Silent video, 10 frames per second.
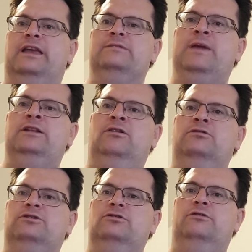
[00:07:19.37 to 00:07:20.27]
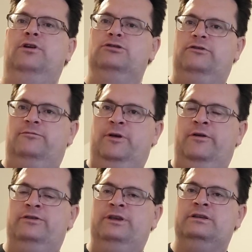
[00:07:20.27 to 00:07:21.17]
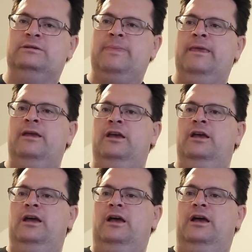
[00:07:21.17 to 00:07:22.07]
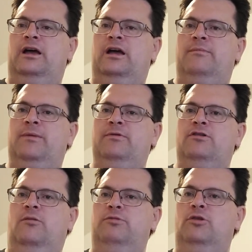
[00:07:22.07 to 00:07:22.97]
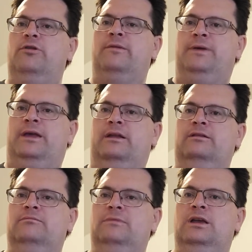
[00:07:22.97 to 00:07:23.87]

As you may know too, those who are familiar with this, uh, people go blueberry picking.